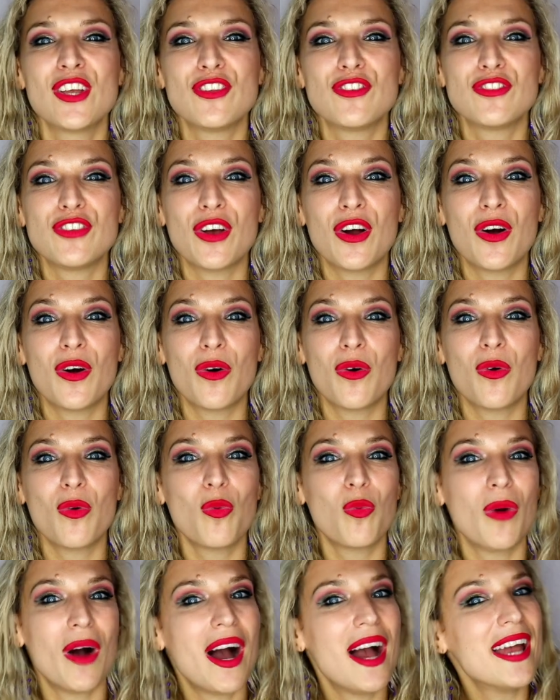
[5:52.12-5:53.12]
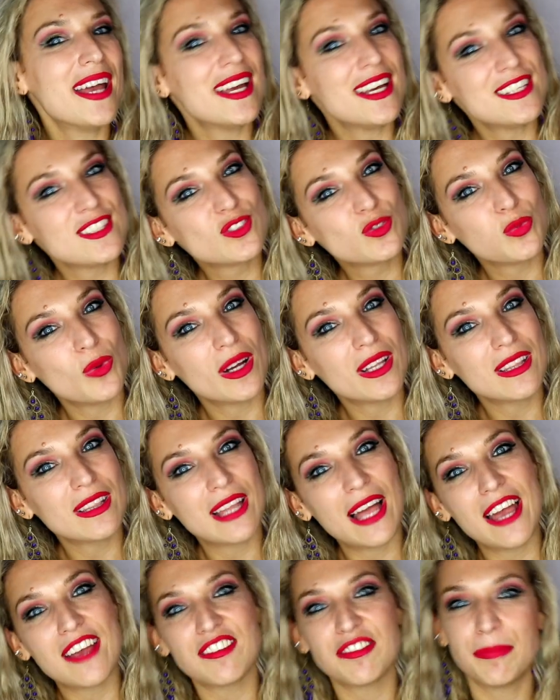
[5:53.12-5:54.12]
So why is one
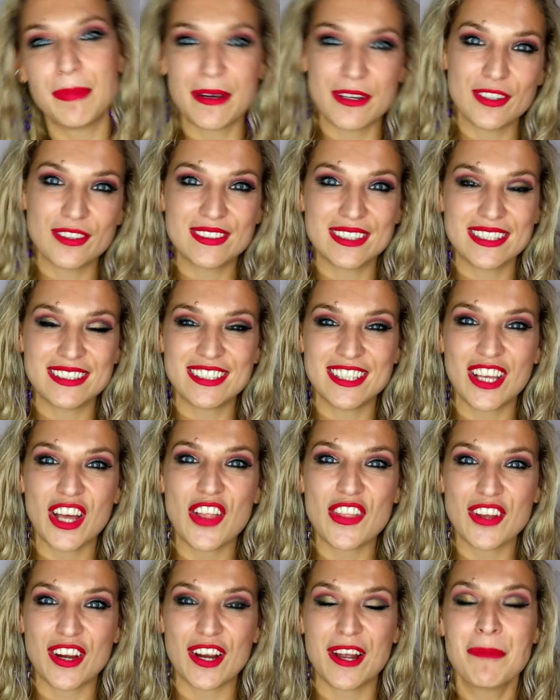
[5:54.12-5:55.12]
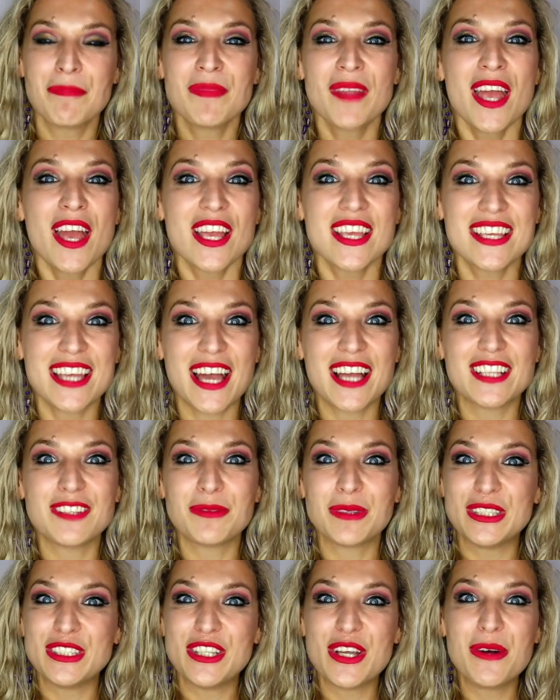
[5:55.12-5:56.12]
life better than the other? Yet
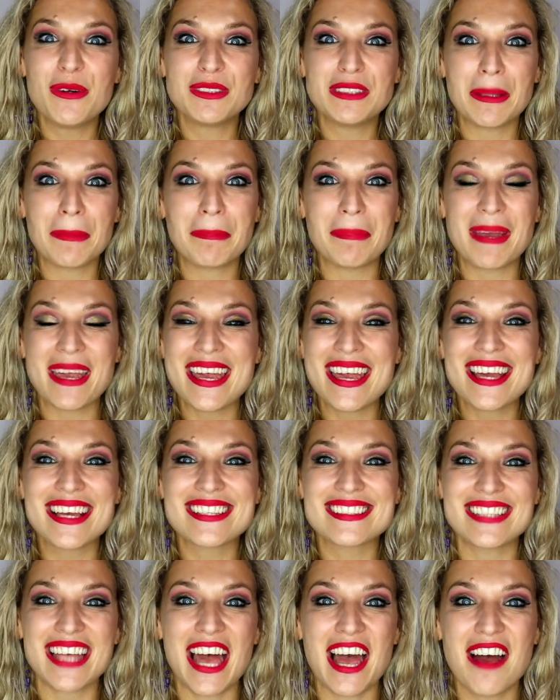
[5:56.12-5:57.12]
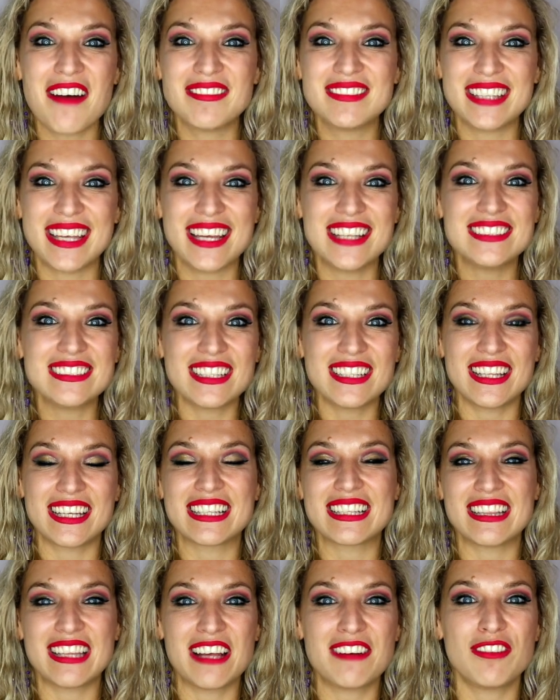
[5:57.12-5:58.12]
we know that pigs have the
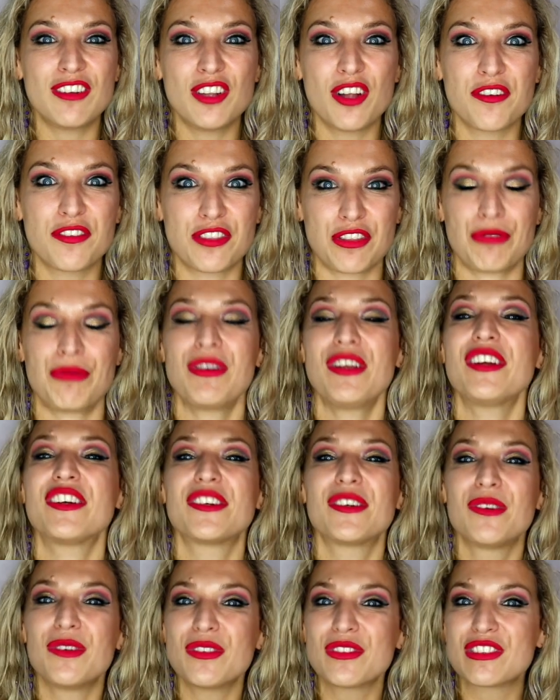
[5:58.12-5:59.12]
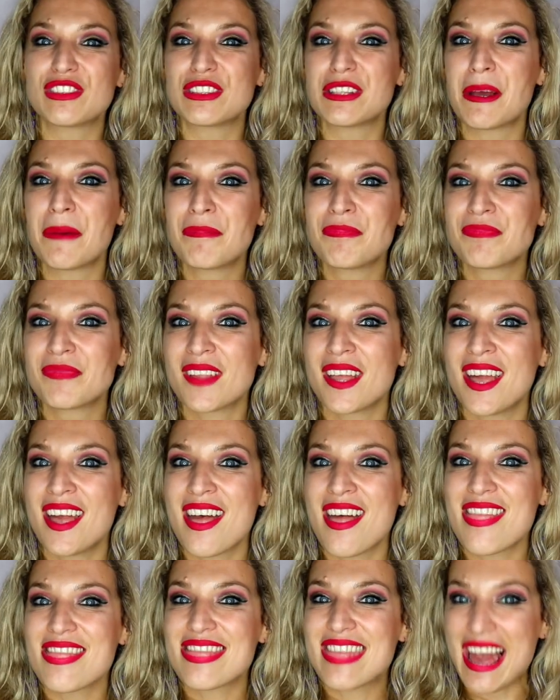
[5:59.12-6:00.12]
intellect level of three-year-olds.
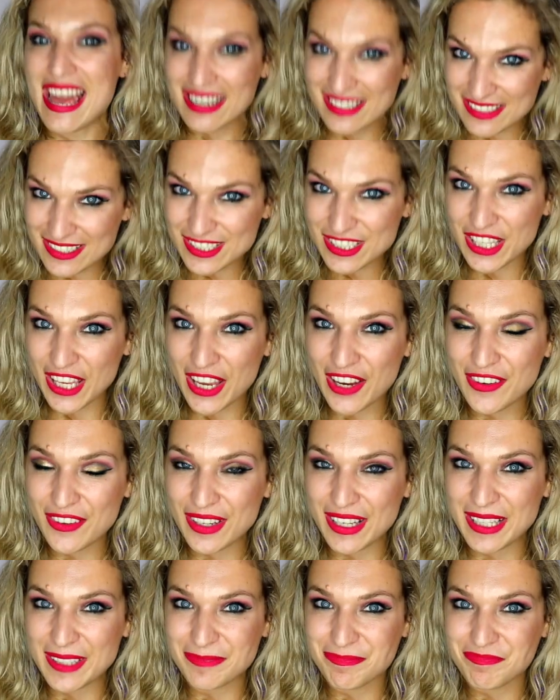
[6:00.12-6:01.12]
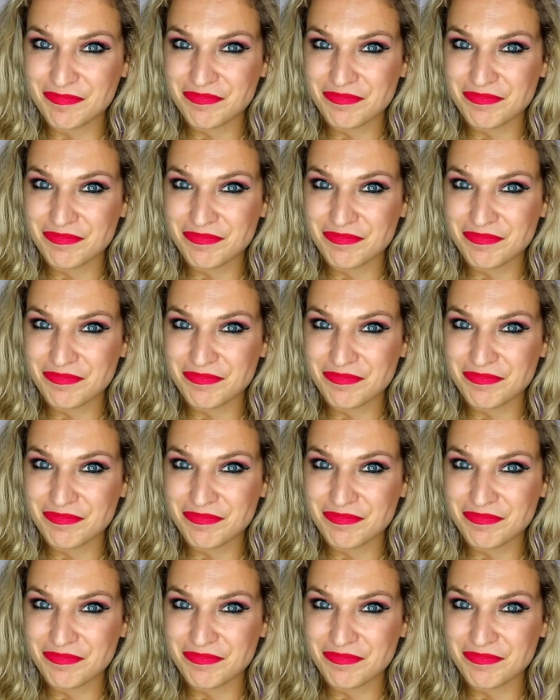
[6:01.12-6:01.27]
That is scary.